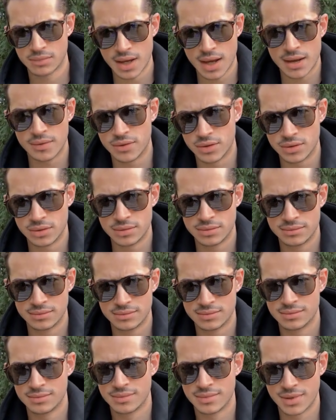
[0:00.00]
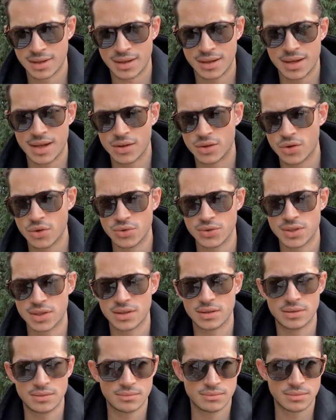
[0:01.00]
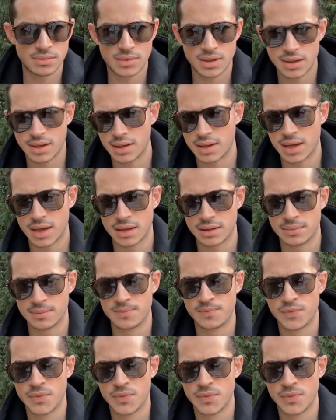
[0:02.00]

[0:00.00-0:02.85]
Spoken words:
ever get ghosted again.